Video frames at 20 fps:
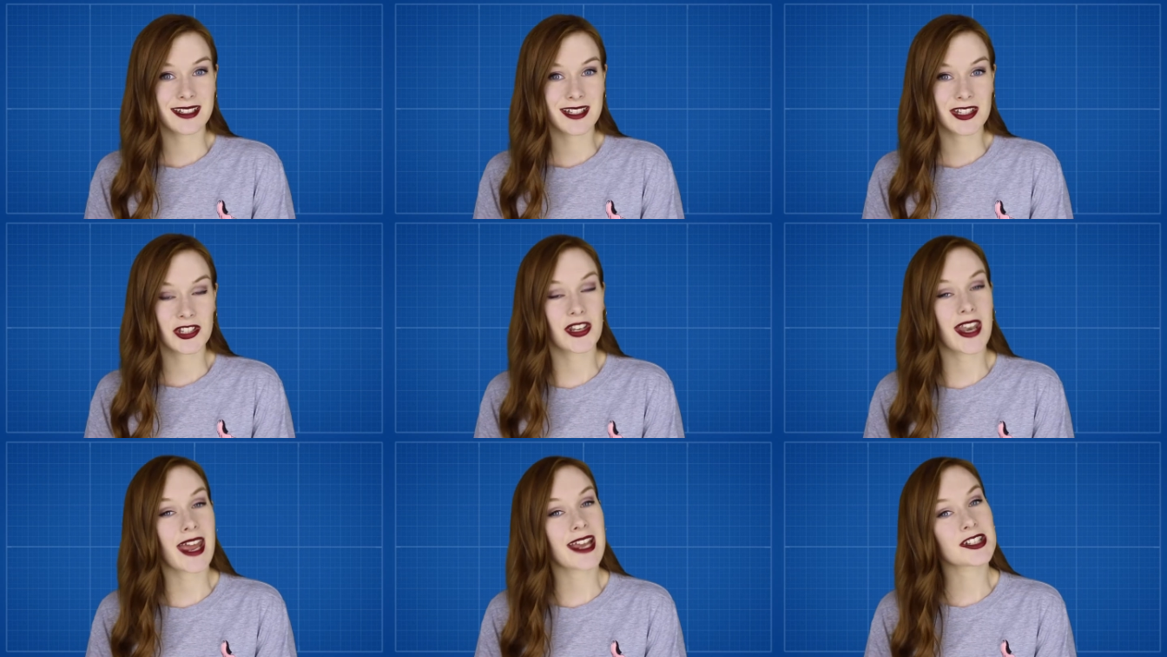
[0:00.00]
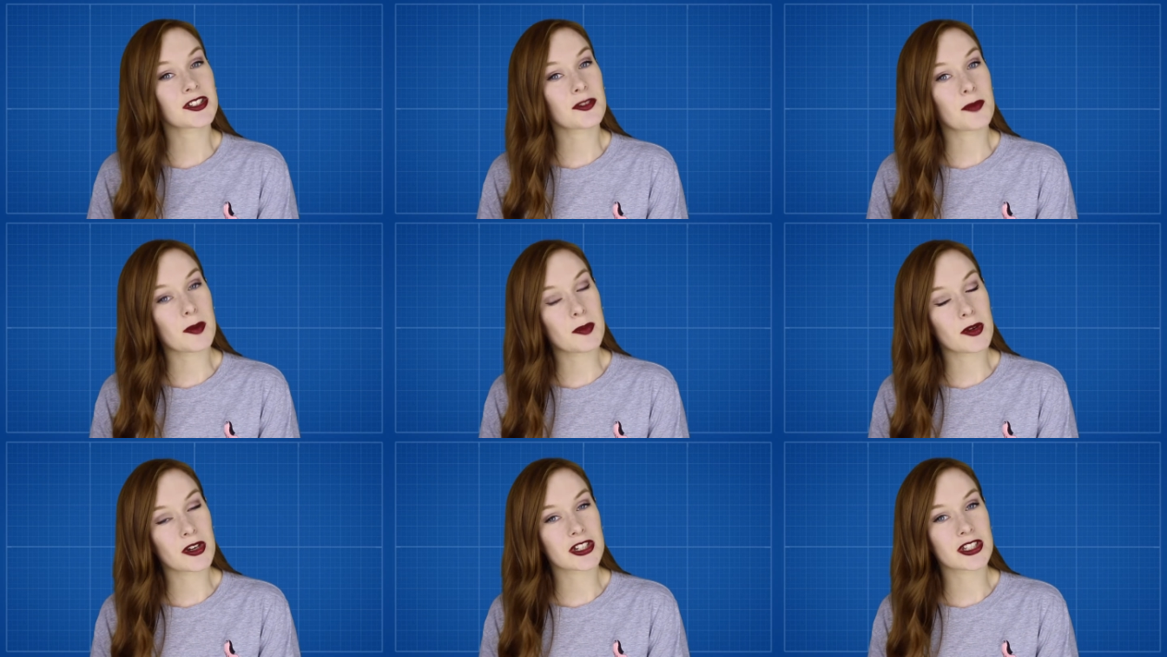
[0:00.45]
So next on
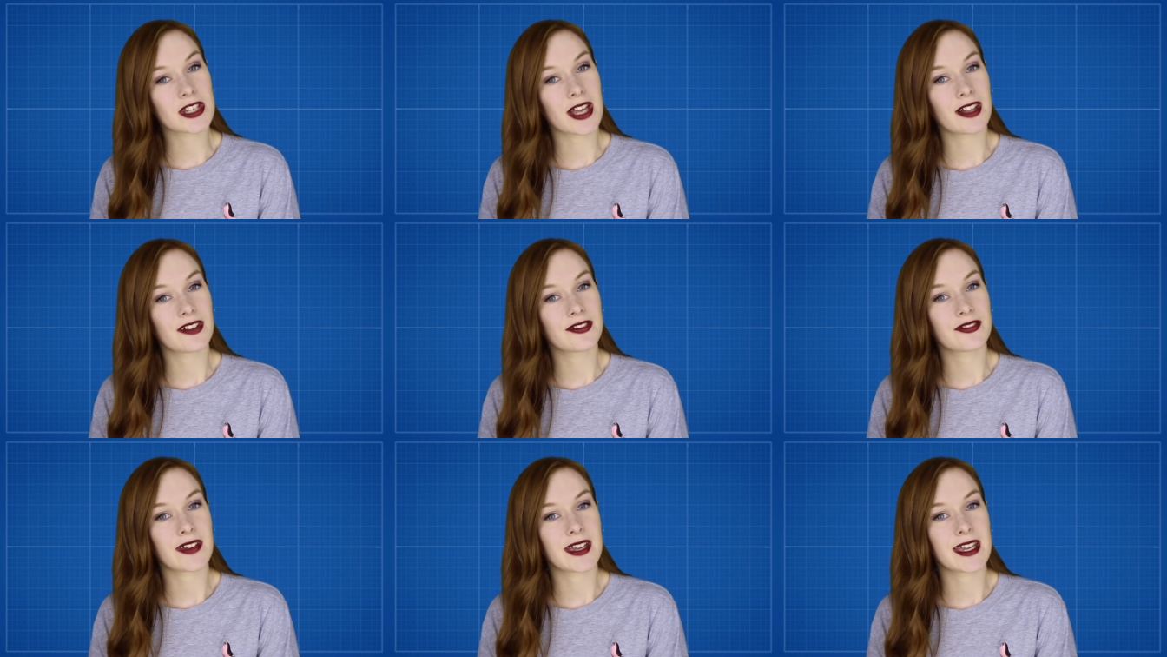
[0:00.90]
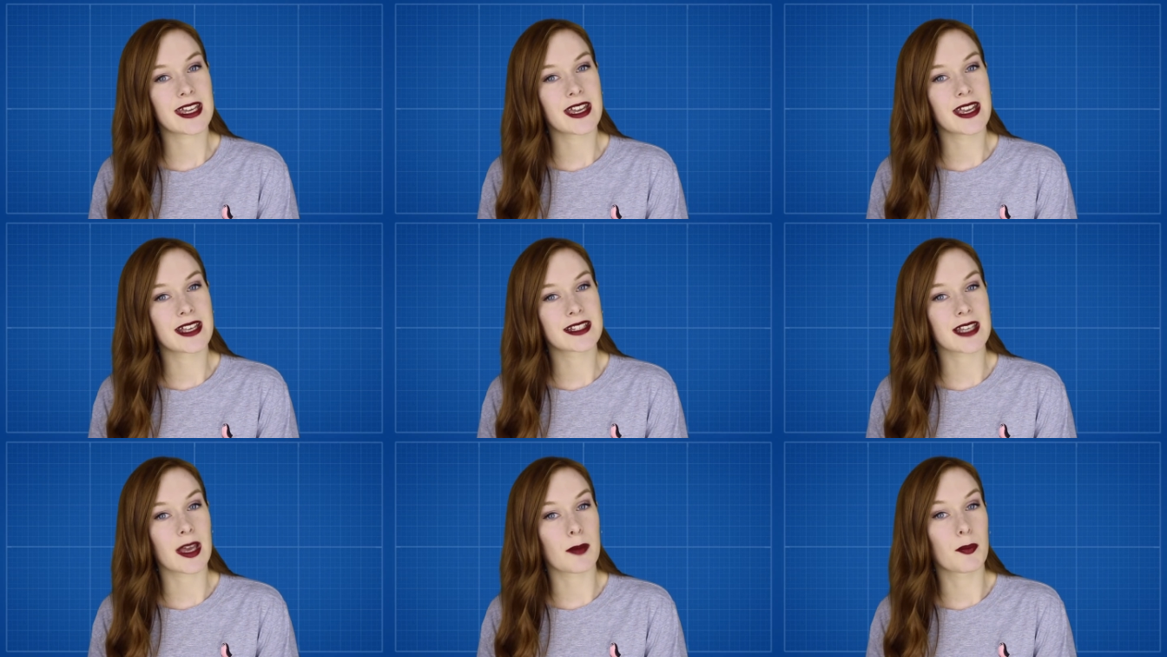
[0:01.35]
my bookshelf
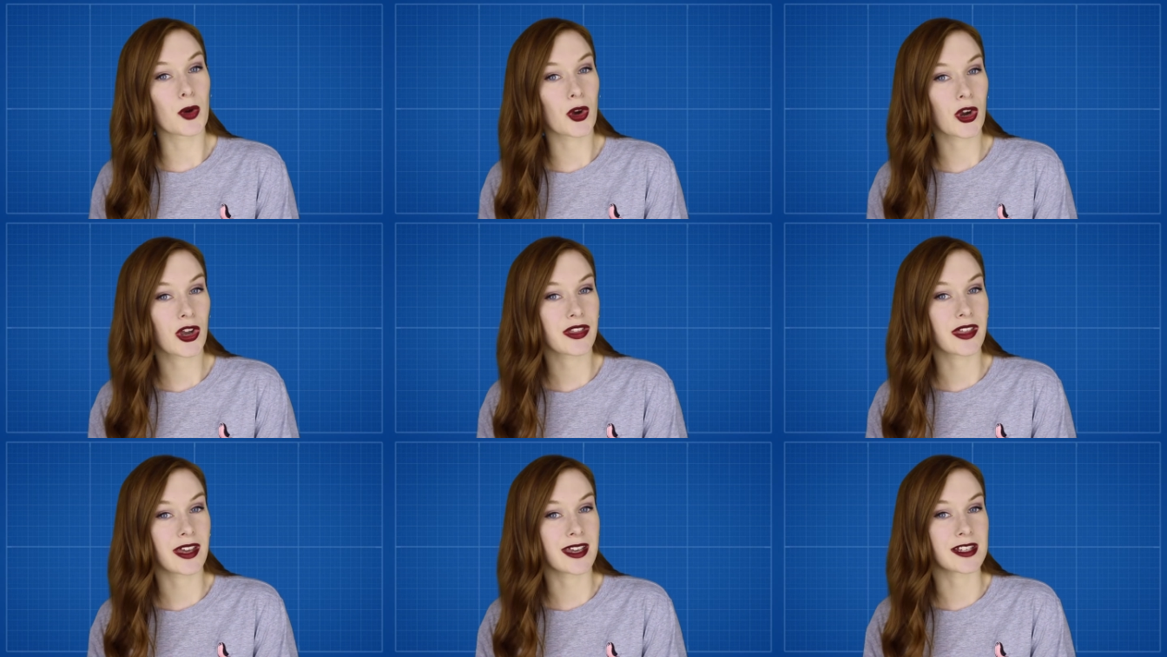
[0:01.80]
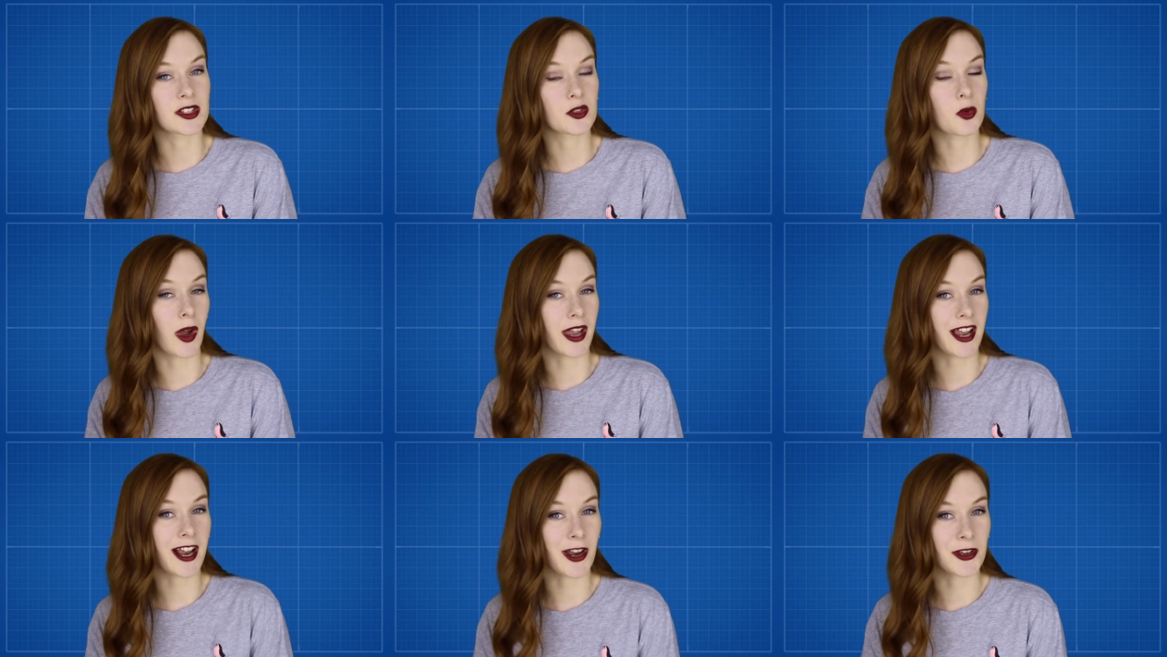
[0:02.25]
is a book that is
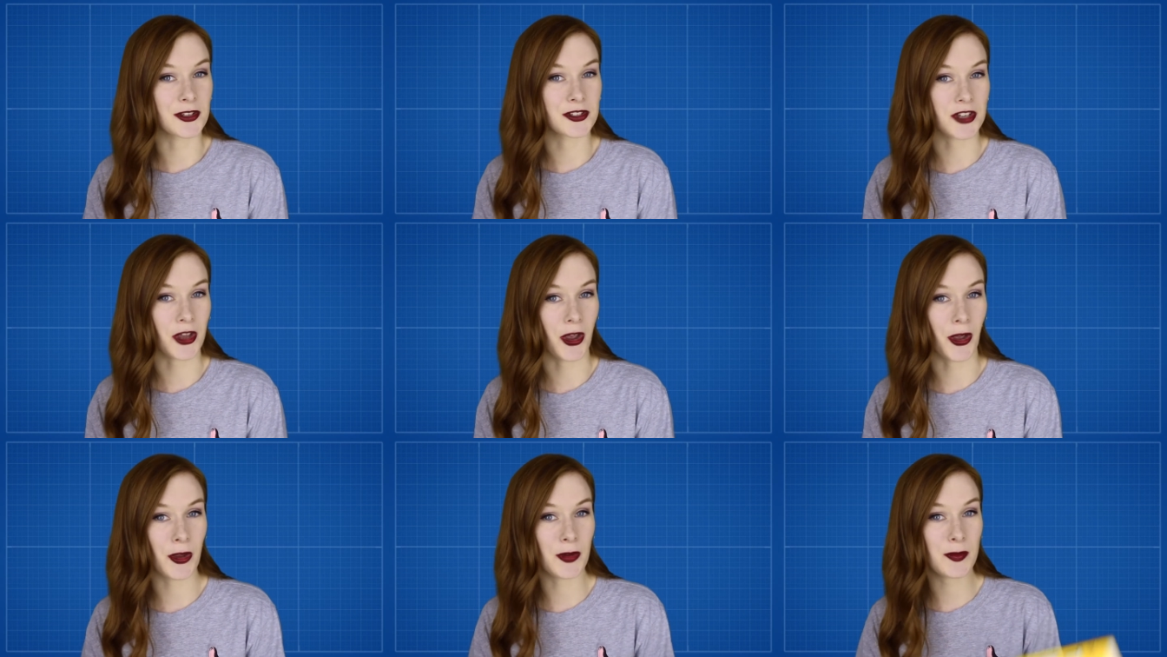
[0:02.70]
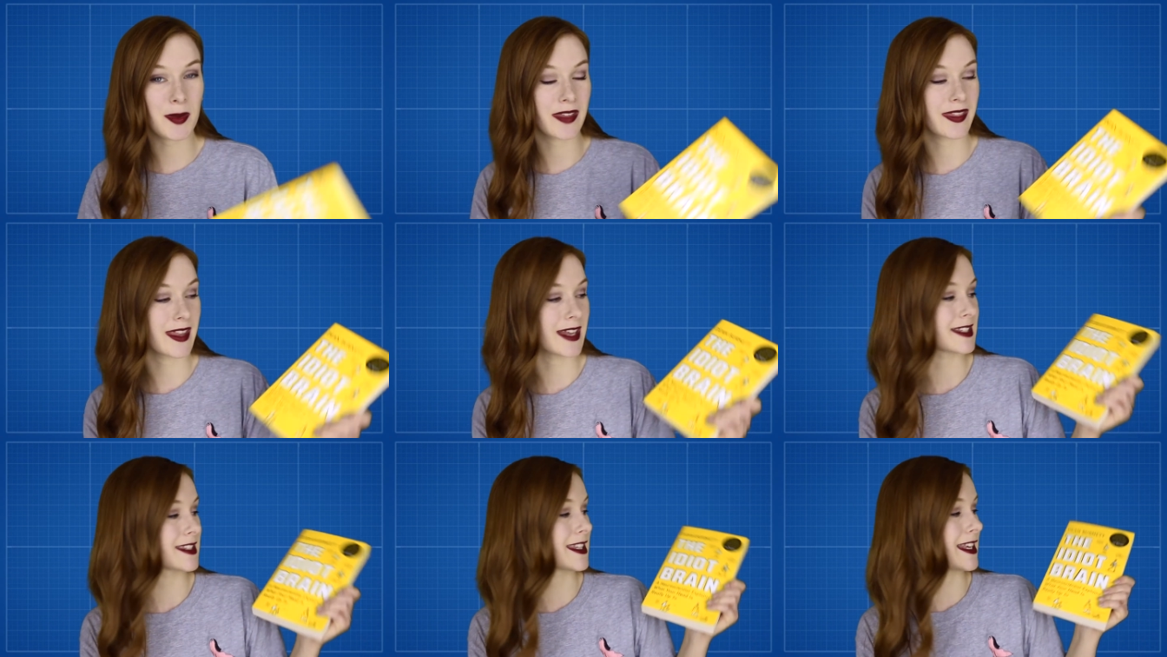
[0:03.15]
quite close to home, and
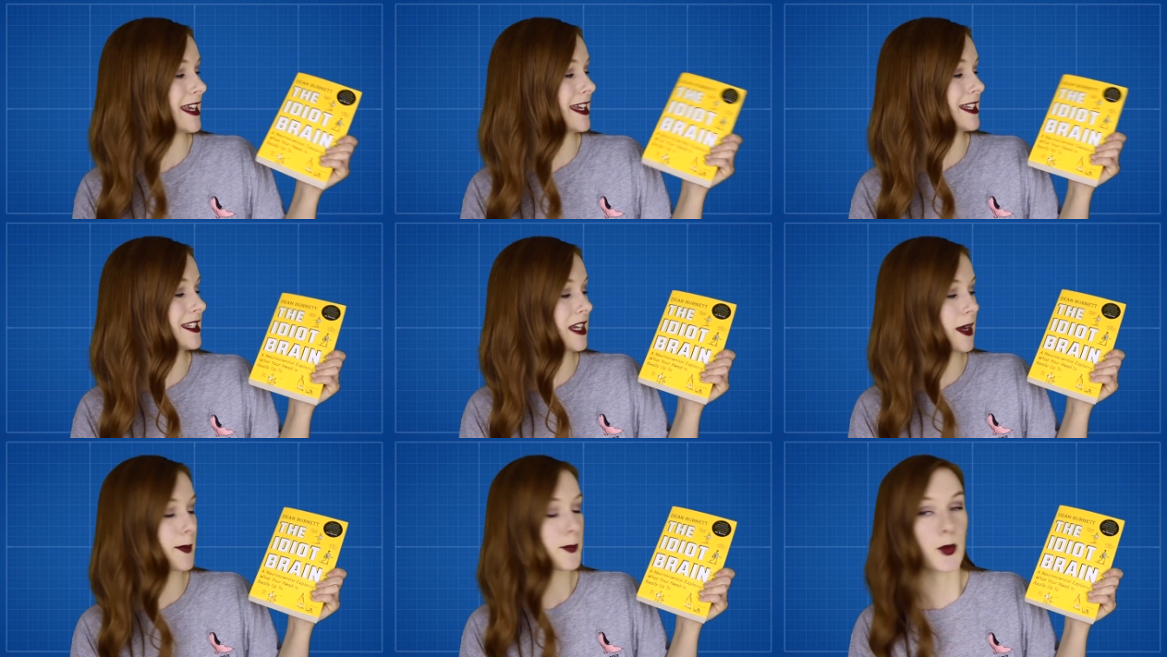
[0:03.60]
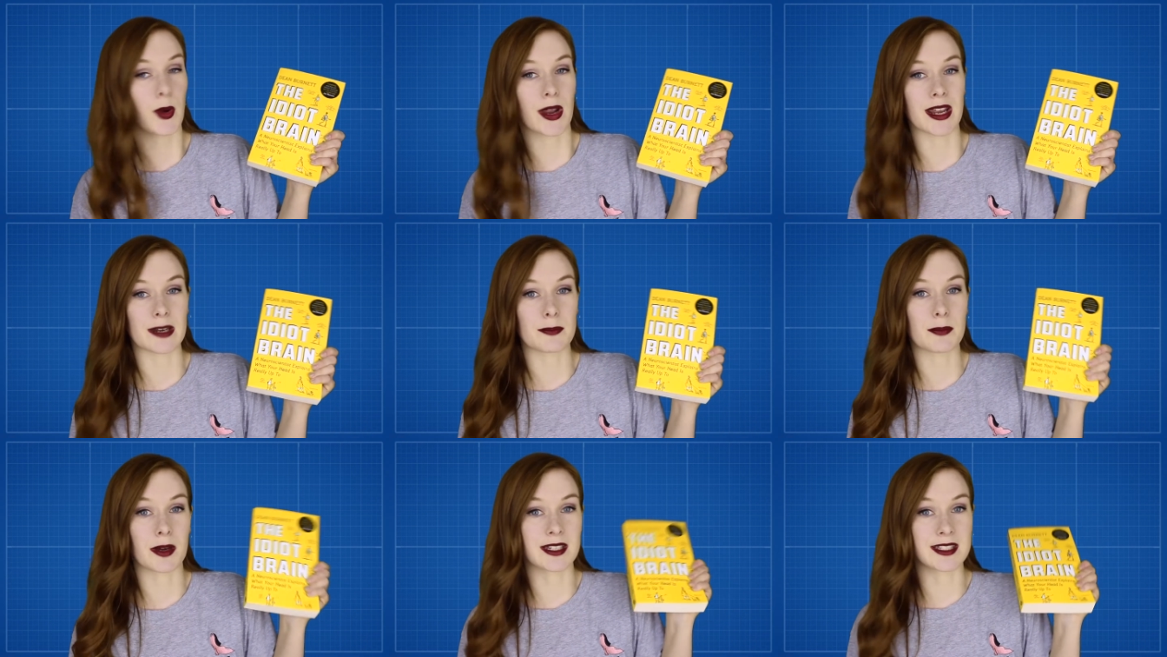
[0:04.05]
that's The Idiot
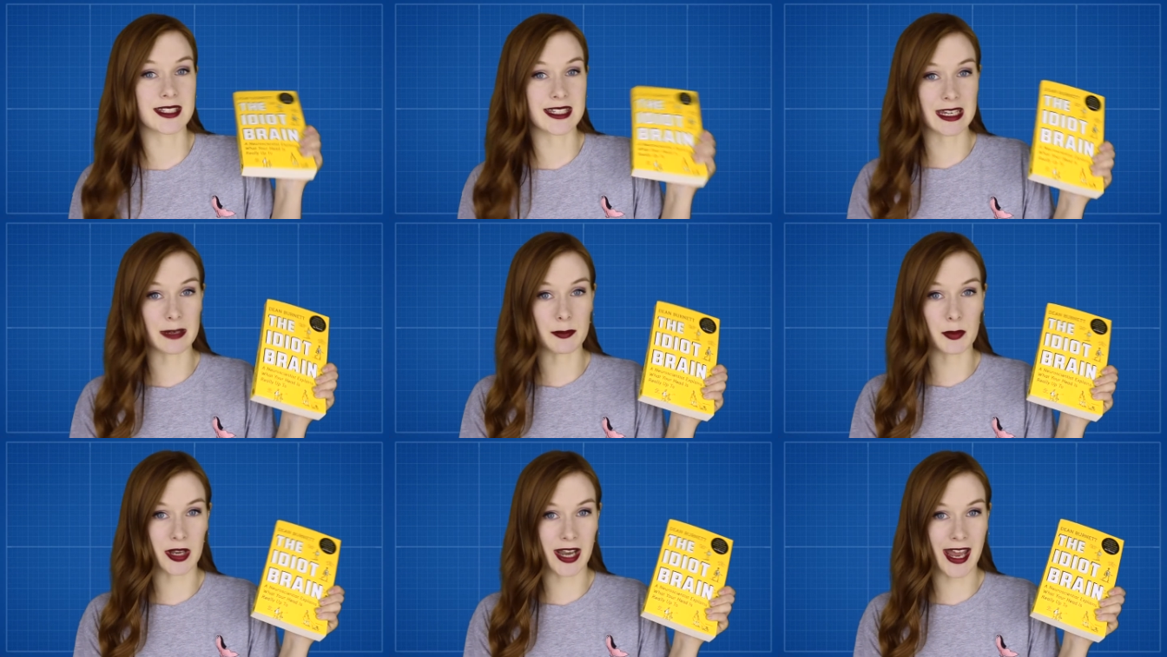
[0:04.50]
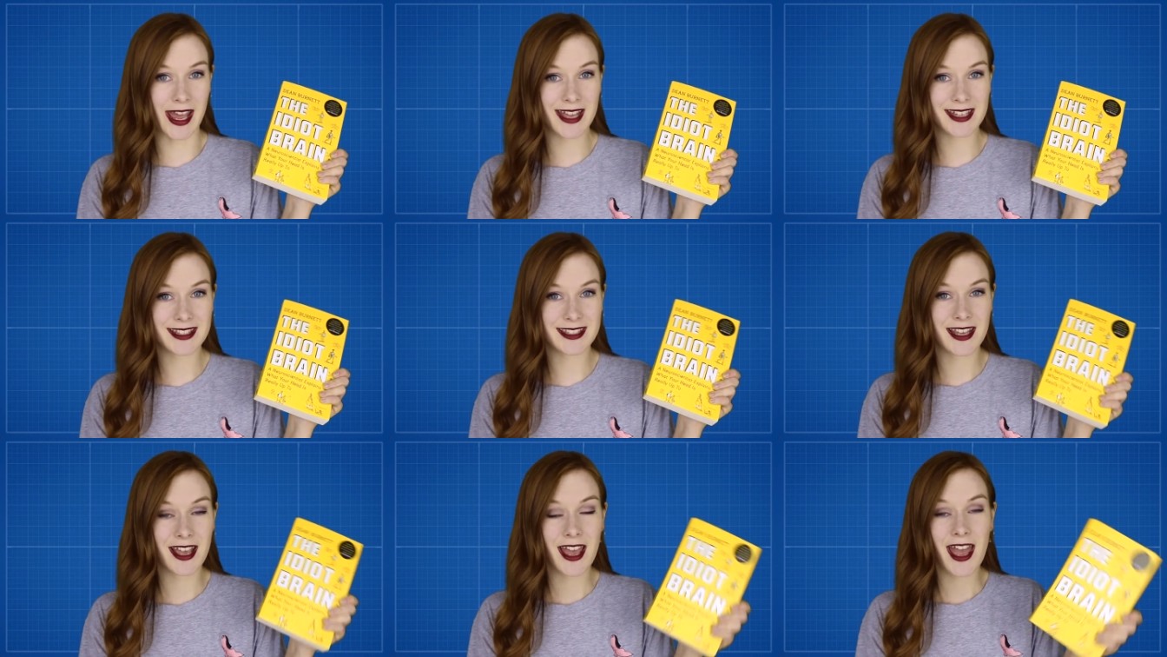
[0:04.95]
Brain by Dean
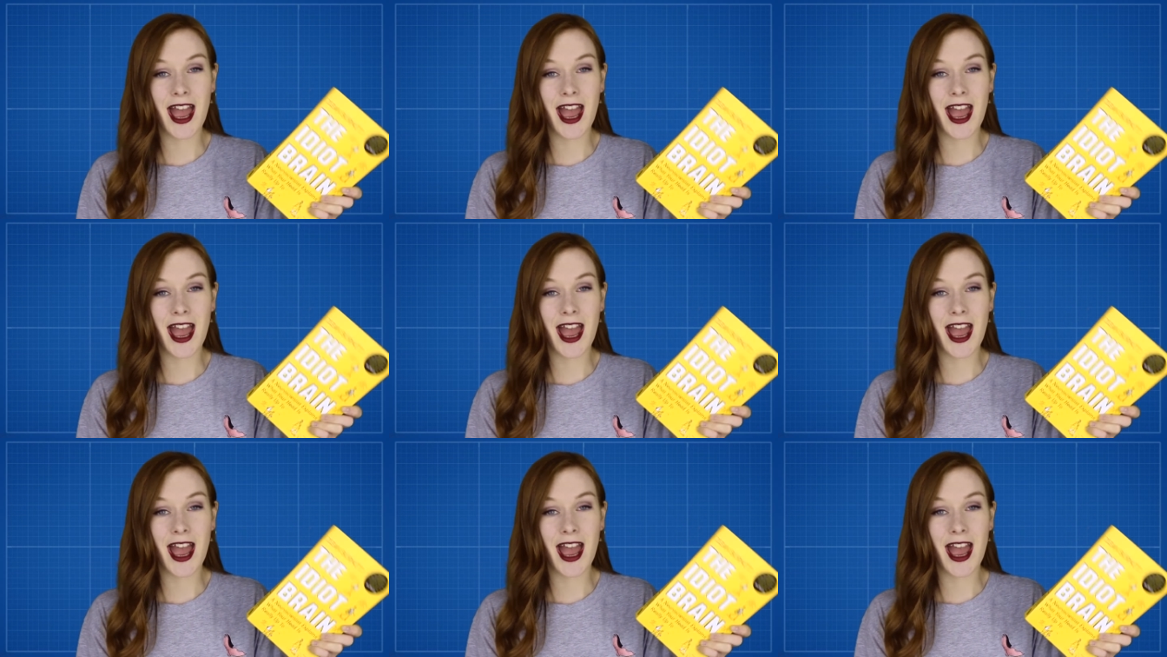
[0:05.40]
Burnett.